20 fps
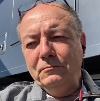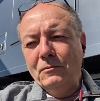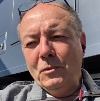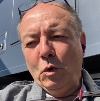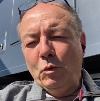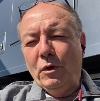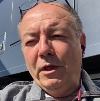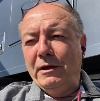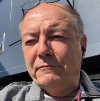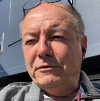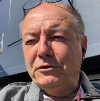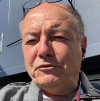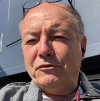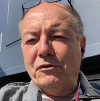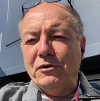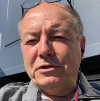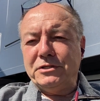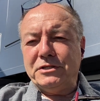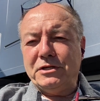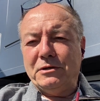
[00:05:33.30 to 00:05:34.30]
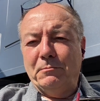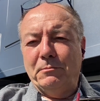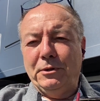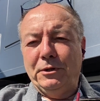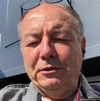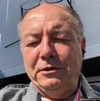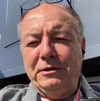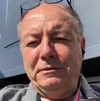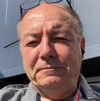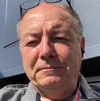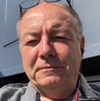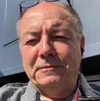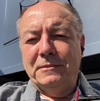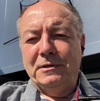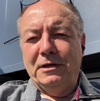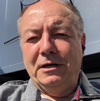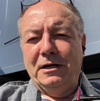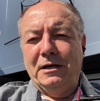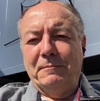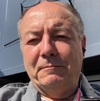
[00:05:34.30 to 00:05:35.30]
we'll have the drawings complete.
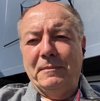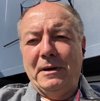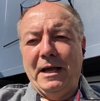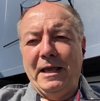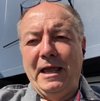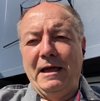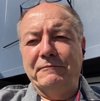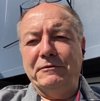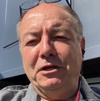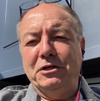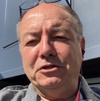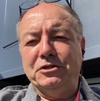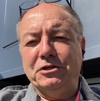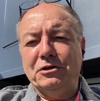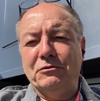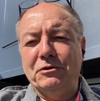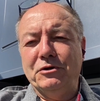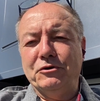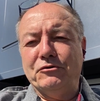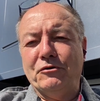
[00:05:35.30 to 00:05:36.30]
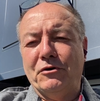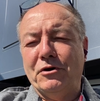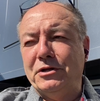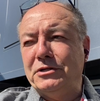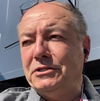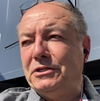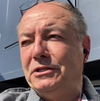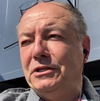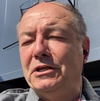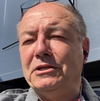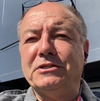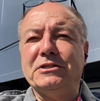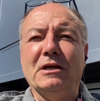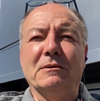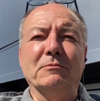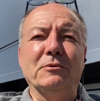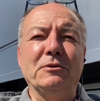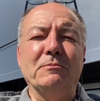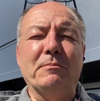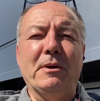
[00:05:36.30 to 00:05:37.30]
Um, I have the engineering drawings and the
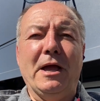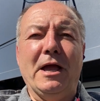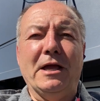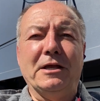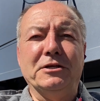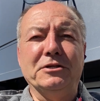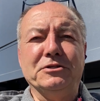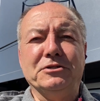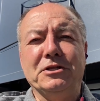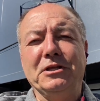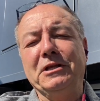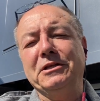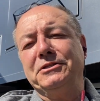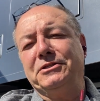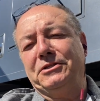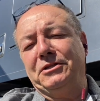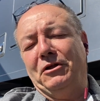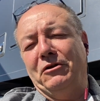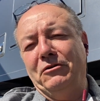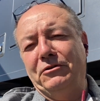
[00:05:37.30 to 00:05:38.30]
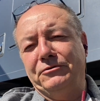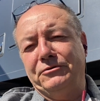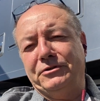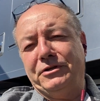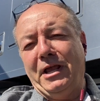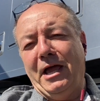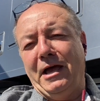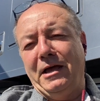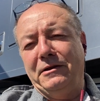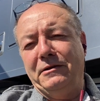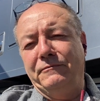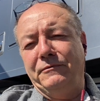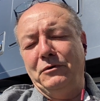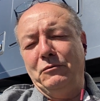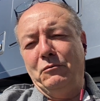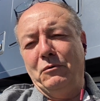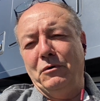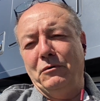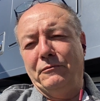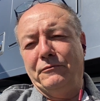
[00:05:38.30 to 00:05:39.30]
assembly package, the installer's guide, if you
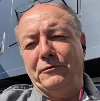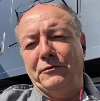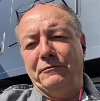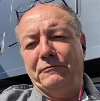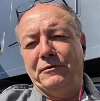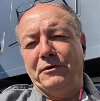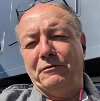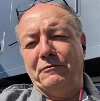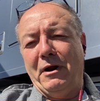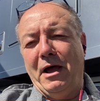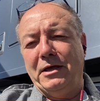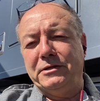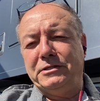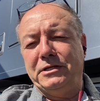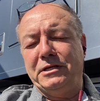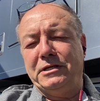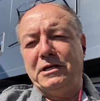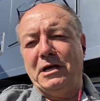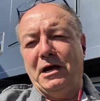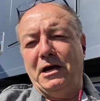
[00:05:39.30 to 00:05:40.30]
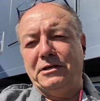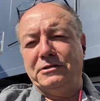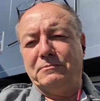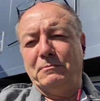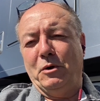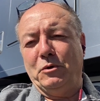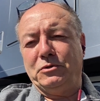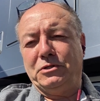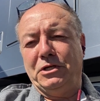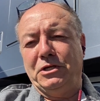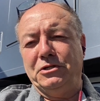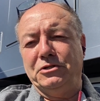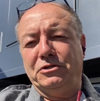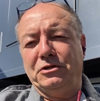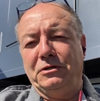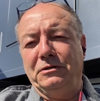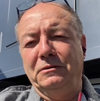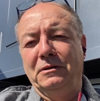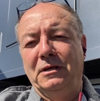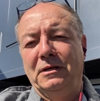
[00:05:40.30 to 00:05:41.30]
will, for the Vittorazi Cosmos
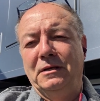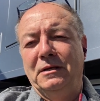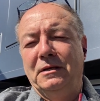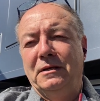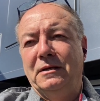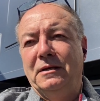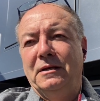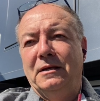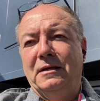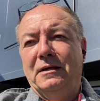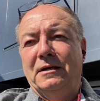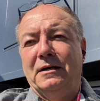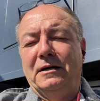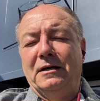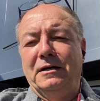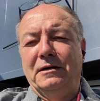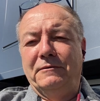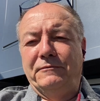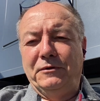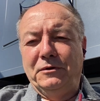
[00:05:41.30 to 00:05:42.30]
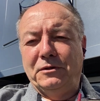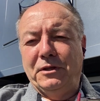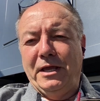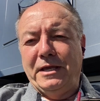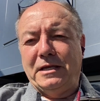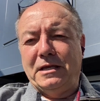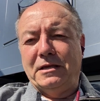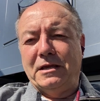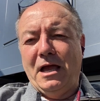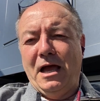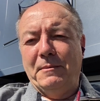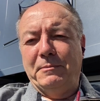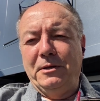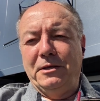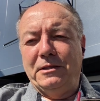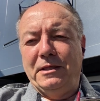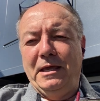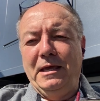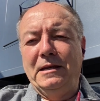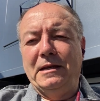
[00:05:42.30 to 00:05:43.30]
engine. Uh, if you'd like a copy of
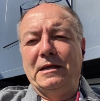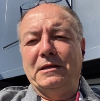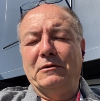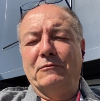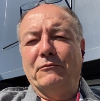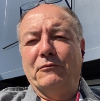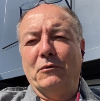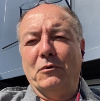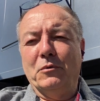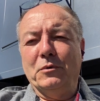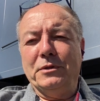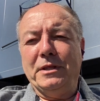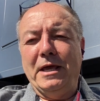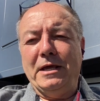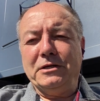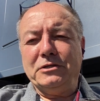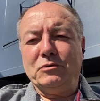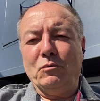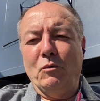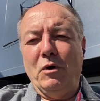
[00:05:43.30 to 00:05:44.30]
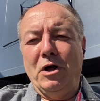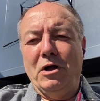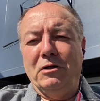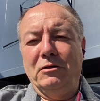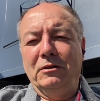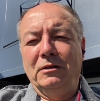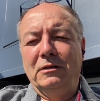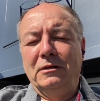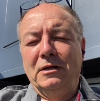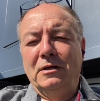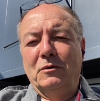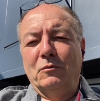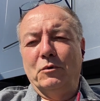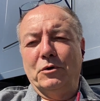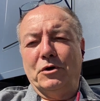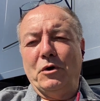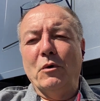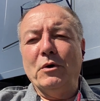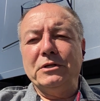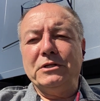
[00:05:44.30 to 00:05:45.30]
that, I can forward that as well. We're
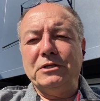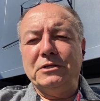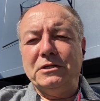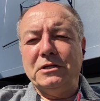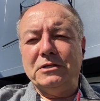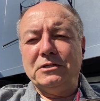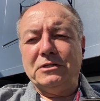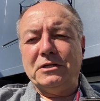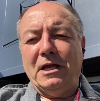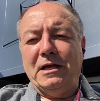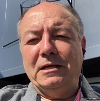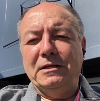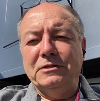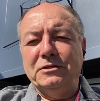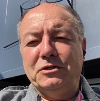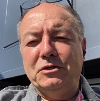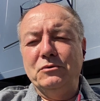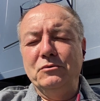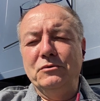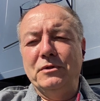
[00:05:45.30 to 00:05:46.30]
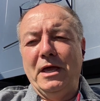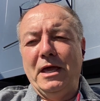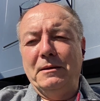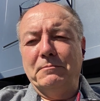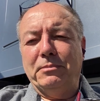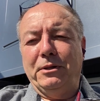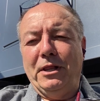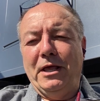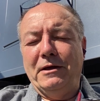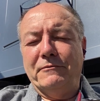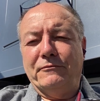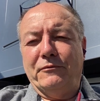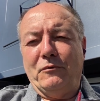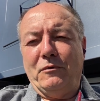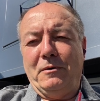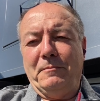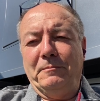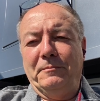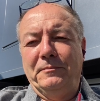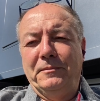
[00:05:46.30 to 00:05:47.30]
going to design to that platform,